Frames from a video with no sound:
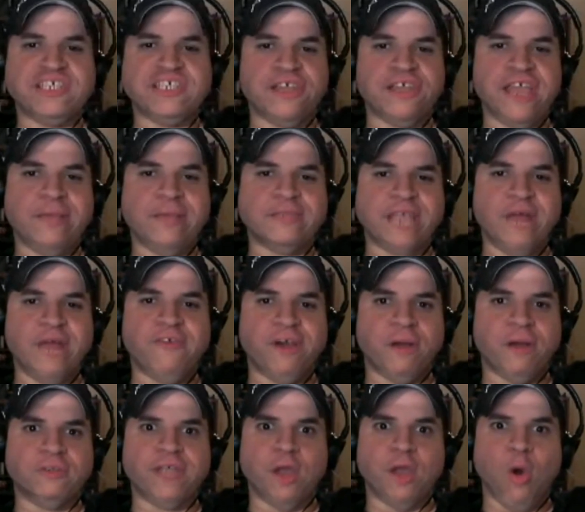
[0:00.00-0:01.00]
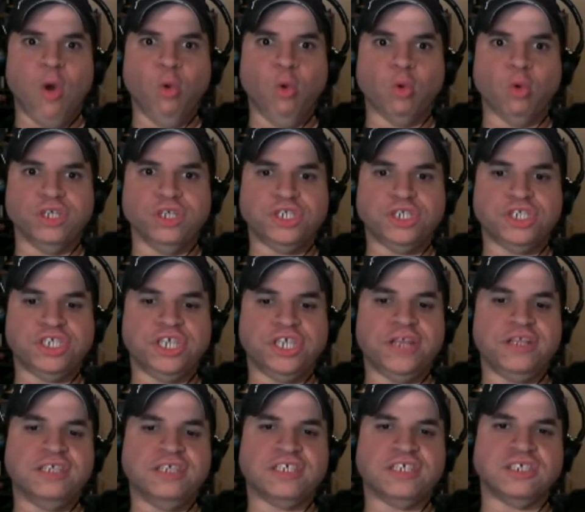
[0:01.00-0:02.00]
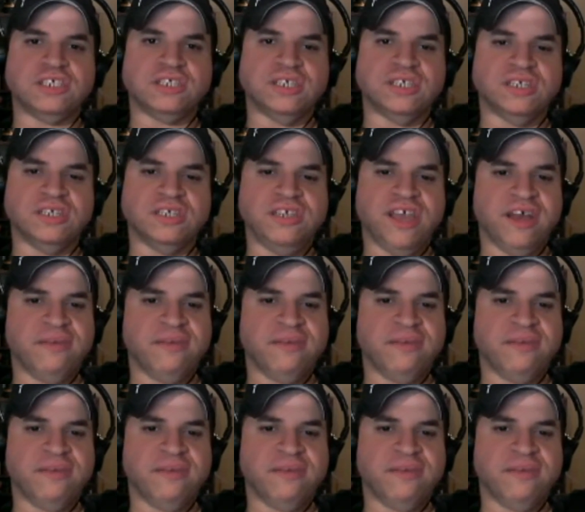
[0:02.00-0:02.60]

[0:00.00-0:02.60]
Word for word: looking games ever. I was like, holy shit, like, this is, the, yeah.